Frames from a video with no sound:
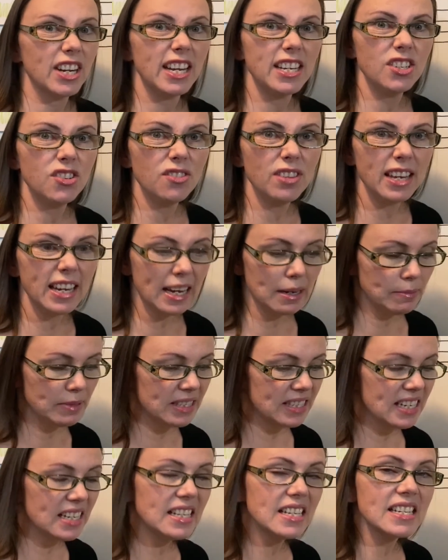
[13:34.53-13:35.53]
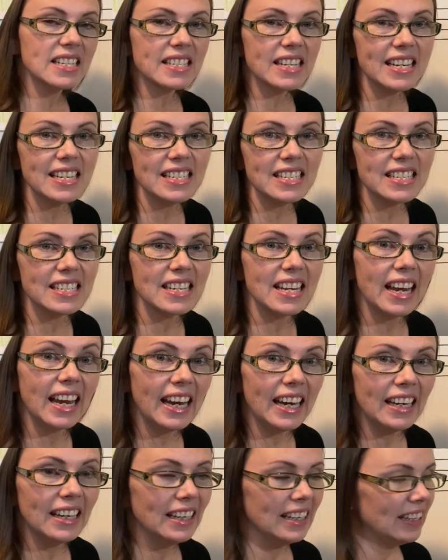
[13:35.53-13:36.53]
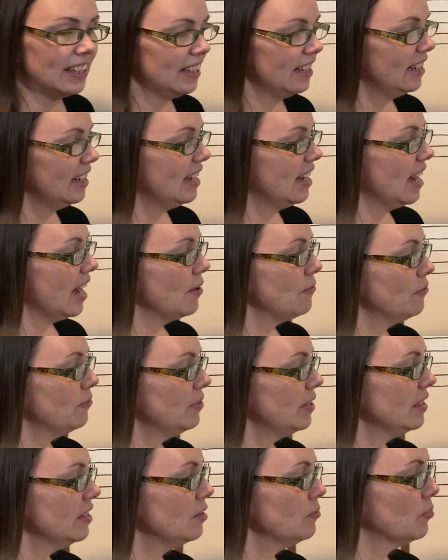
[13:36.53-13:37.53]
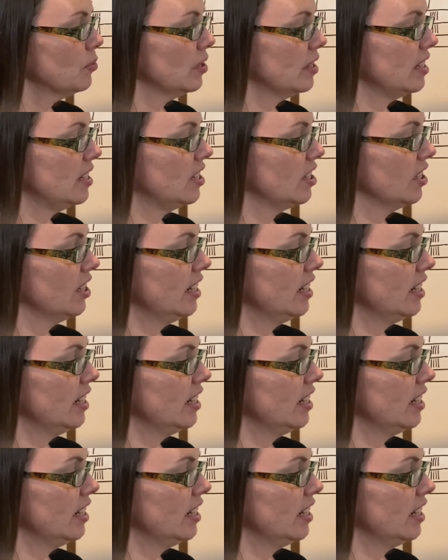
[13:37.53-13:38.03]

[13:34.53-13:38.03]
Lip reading: you think I'm still excited today? I'm feeling pretty good.